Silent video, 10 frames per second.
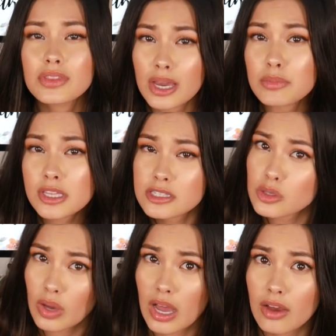that means
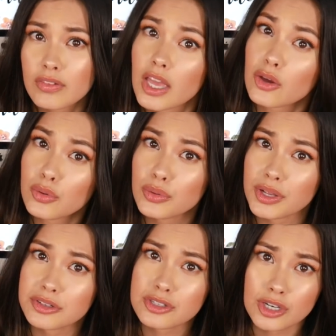you have a cool
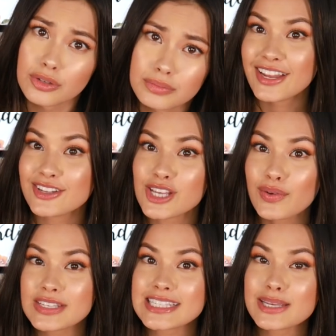undertone. Now, it's
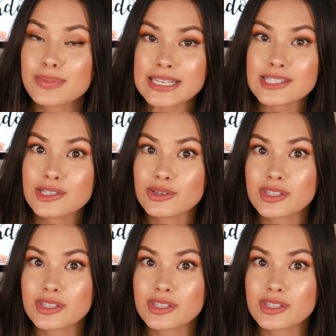obviously best to do